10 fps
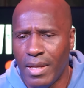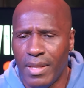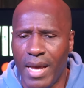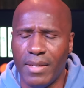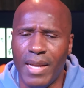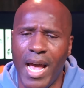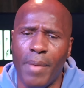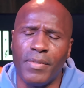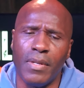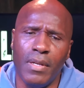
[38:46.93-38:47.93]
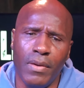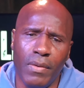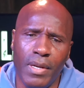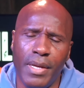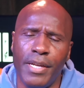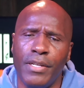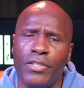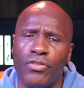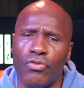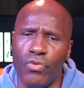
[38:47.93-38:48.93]
That is absolutely
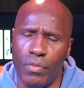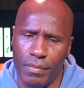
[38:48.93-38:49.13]
true.